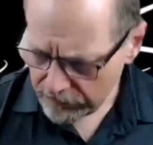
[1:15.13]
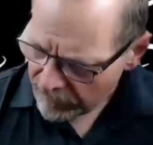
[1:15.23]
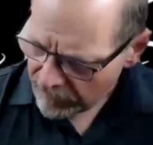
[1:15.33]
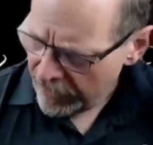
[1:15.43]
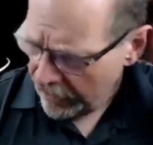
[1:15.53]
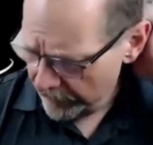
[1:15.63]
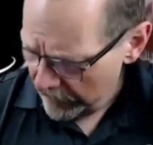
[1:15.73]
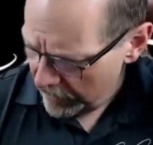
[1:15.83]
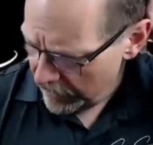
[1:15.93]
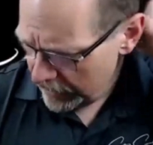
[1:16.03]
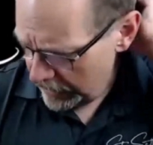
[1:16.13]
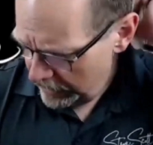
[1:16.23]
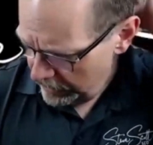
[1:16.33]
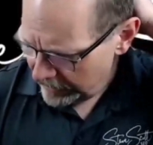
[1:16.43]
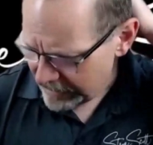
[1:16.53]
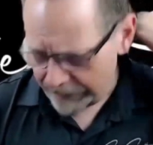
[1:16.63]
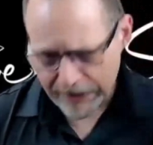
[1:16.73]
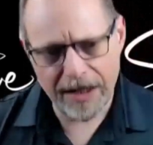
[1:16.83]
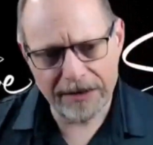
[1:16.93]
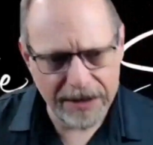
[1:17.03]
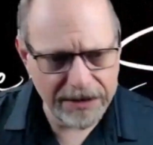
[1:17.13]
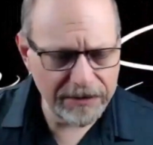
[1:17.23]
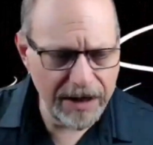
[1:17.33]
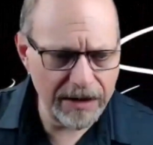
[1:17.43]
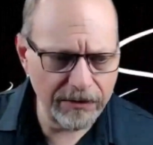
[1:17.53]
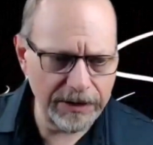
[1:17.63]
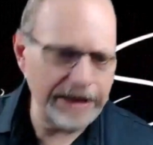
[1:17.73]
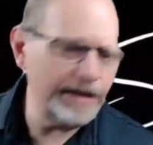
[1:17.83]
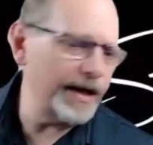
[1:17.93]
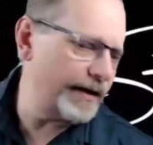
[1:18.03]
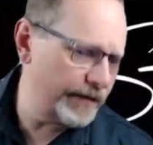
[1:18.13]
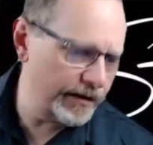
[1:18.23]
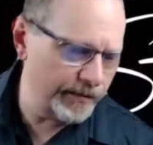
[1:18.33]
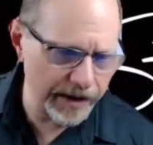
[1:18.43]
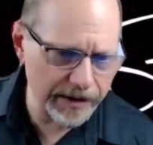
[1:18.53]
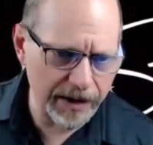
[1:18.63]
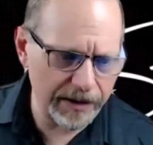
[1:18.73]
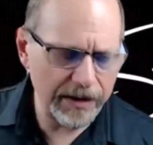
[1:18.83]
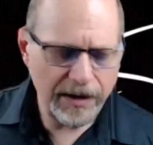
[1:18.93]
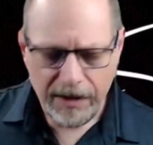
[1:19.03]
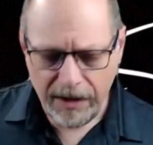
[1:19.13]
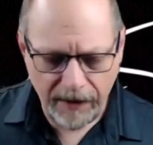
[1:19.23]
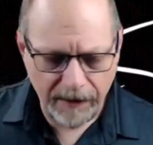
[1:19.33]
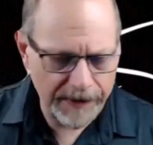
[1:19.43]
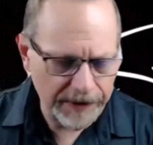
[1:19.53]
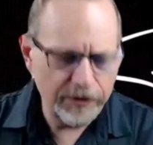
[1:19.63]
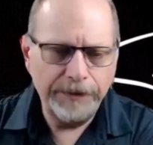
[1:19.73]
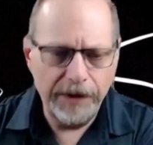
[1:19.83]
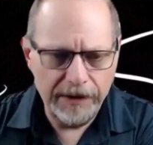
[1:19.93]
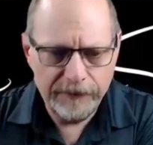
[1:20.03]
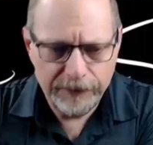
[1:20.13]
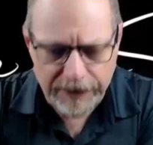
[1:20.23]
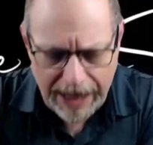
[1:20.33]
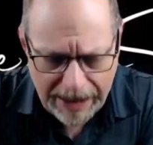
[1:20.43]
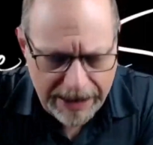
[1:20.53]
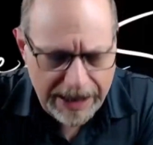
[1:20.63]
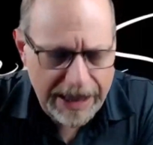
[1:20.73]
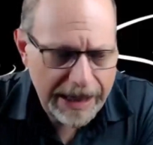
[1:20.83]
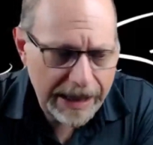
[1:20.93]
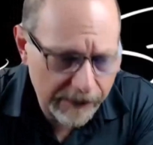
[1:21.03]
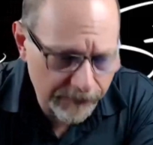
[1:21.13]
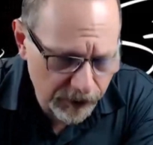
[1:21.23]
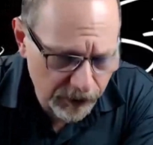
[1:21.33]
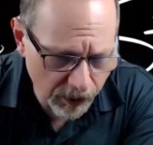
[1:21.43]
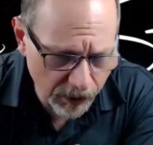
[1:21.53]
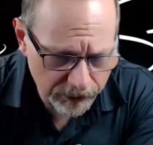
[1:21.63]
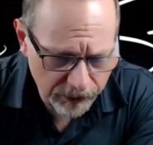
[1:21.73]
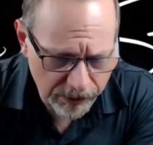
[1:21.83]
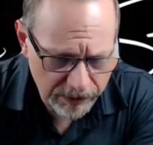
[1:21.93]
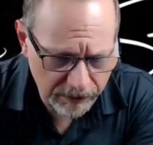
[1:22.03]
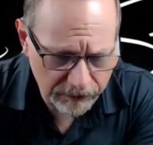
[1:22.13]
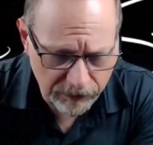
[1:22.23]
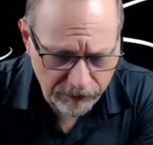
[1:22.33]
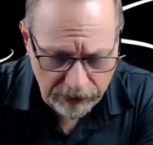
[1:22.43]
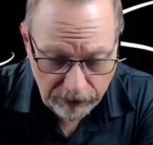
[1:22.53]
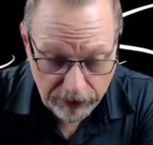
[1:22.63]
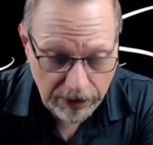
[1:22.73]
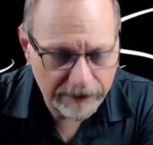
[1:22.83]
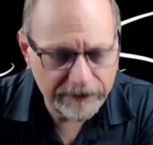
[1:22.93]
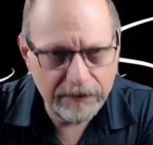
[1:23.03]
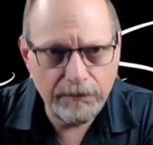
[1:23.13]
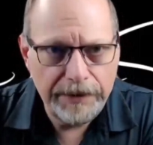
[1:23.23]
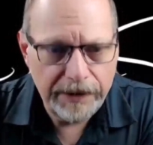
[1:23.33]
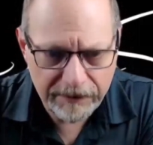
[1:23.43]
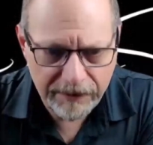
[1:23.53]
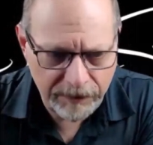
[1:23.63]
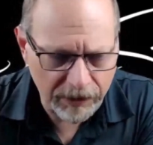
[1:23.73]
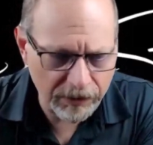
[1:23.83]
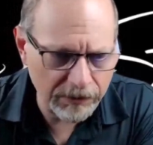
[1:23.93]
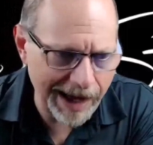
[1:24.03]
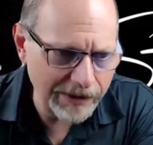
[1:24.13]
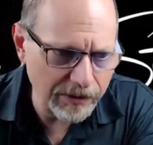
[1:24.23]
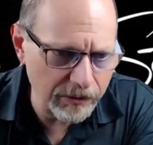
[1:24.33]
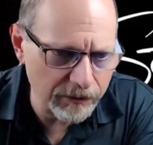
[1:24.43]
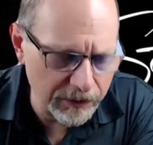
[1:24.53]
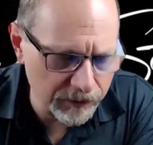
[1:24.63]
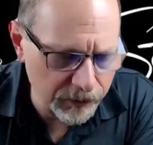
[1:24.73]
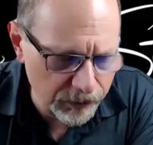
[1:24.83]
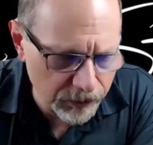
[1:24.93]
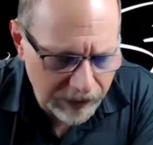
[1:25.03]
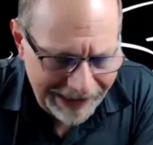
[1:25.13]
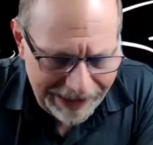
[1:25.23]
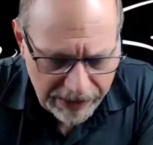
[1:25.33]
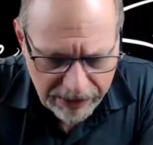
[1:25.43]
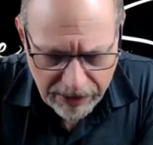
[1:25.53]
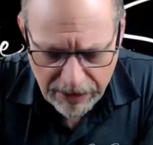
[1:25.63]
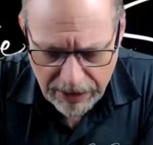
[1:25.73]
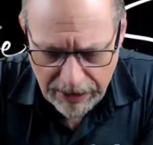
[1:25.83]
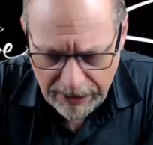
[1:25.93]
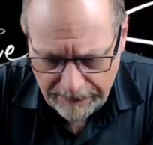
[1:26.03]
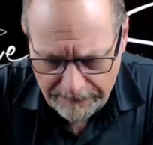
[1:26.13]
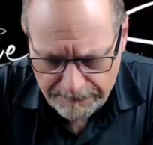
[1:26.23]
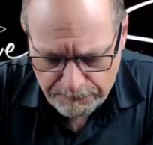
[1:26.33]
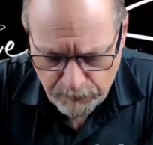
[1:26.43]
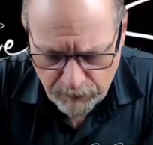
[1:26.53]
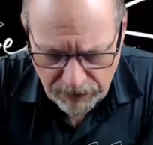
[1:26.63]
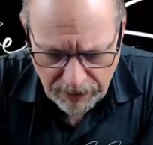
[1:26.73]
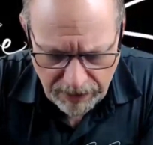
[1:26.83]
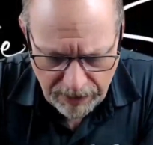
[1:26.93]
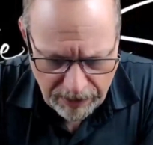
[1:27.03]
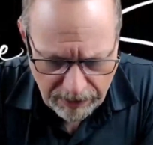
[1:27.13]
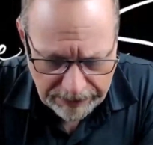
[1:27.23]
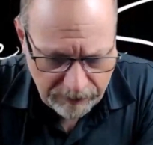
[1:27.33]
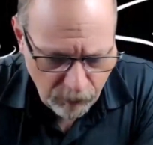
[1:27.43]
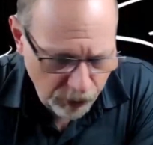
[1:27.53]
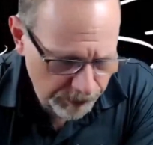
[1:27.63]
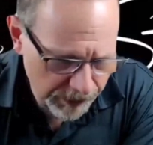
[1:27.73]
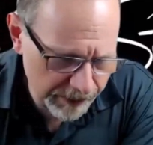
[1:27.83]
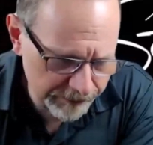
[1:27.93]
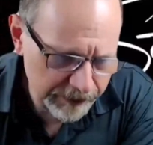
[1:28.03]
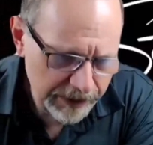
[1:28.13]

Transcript: and help like a table of contents, right, or an index that you might get. And there are plugins for that. If you are doing this, you custom built something, you're not using a tool like WordPress.